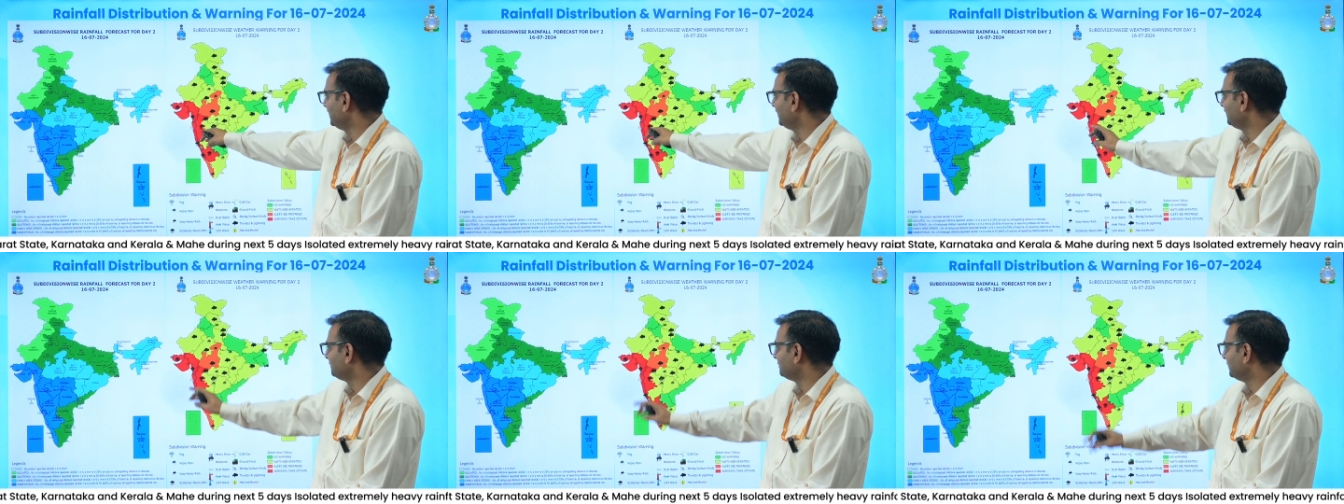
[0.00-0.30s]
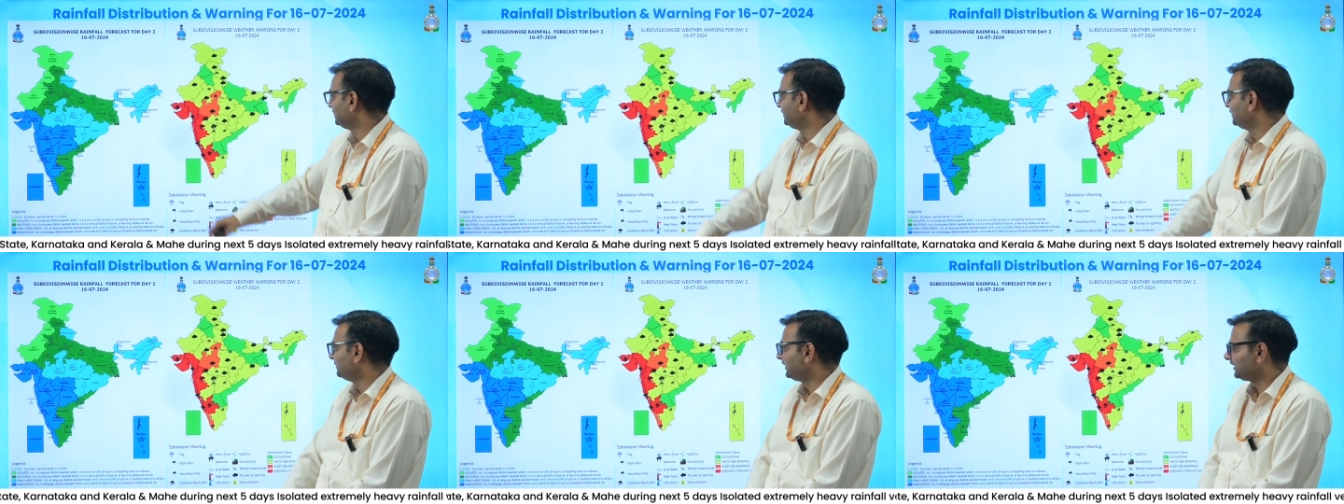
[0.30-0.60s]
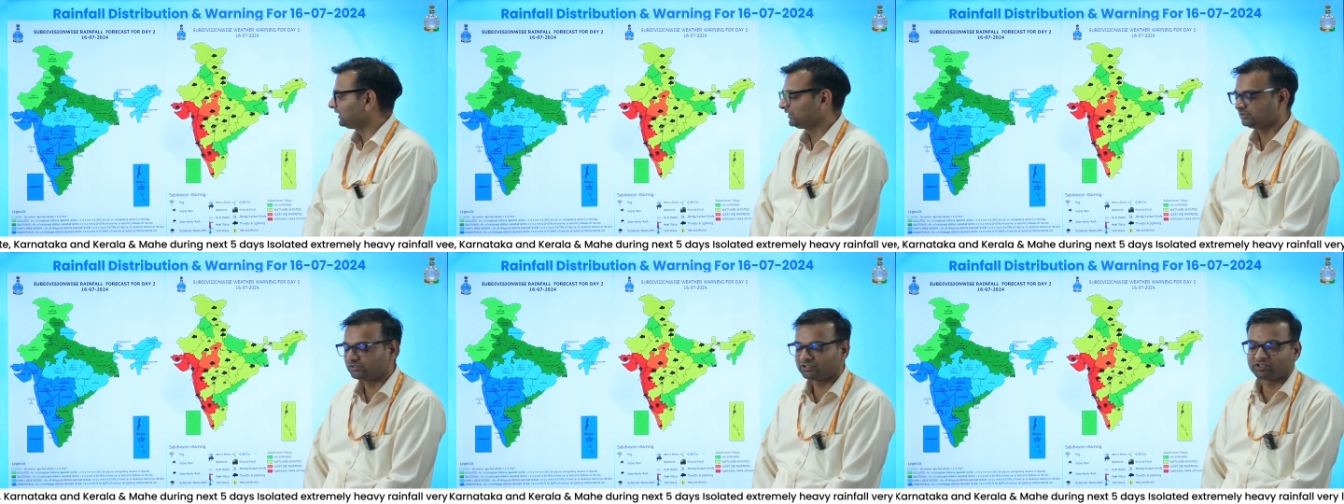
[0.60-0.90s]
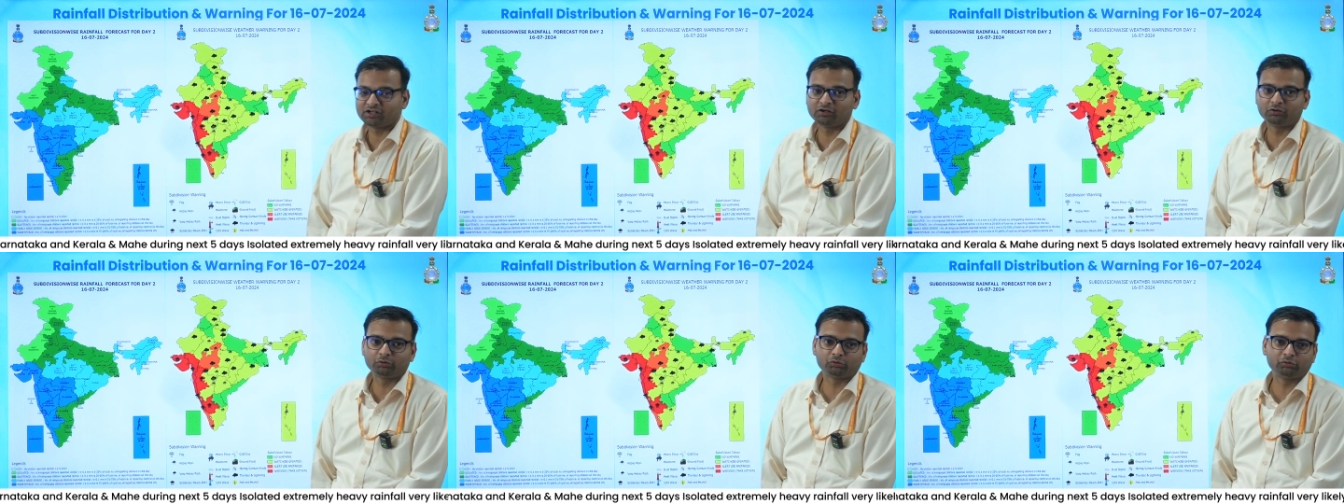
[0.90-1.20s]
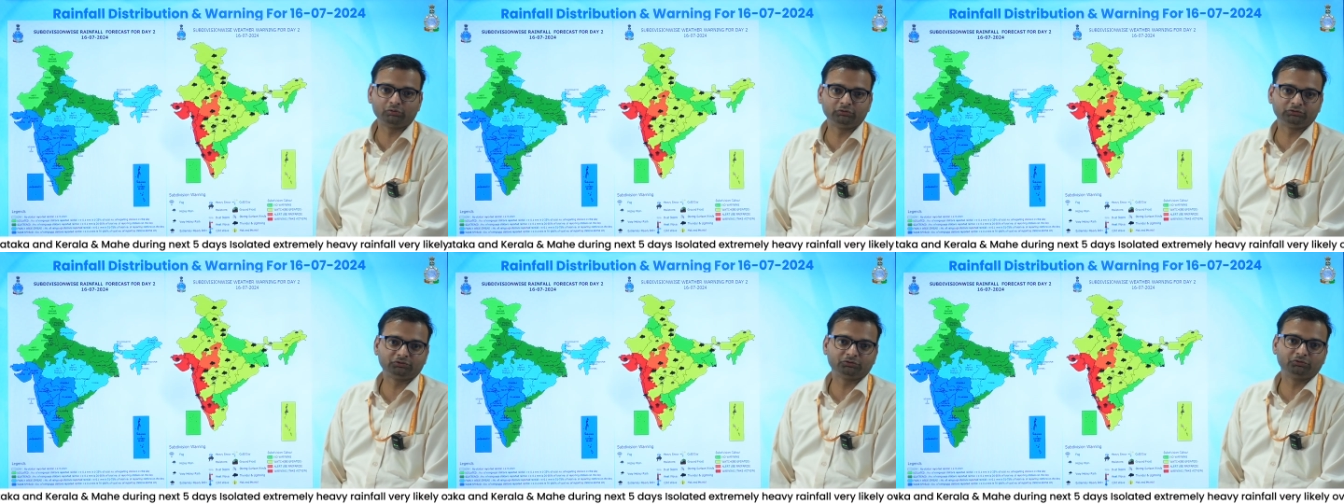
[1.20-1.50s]
and Madhya Maharashtra are
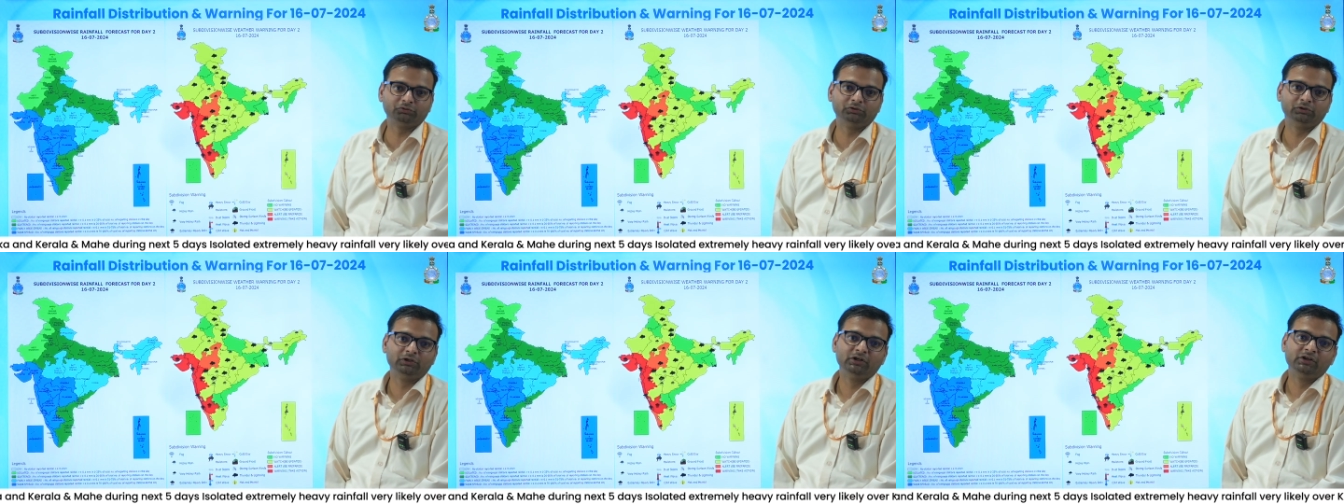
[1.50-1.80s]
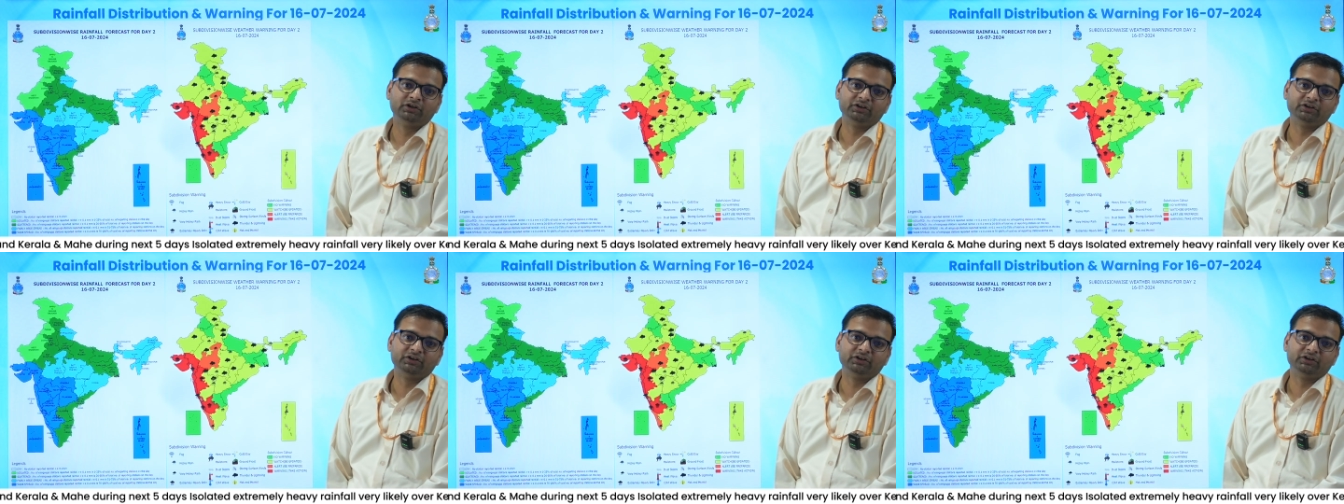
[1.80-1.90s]
also